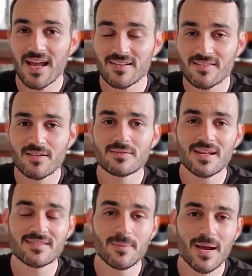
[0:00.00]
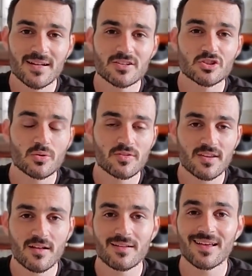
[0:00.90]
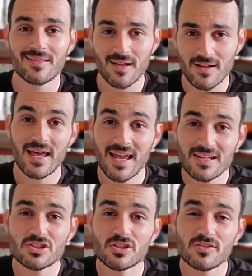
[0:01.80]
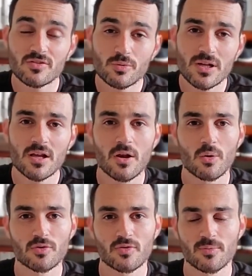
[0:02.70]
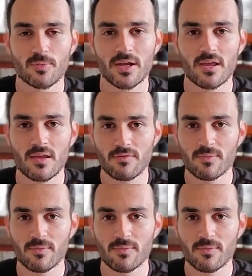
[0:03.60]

and still Tesla managed to sell a lot, and she's really close to the breaking even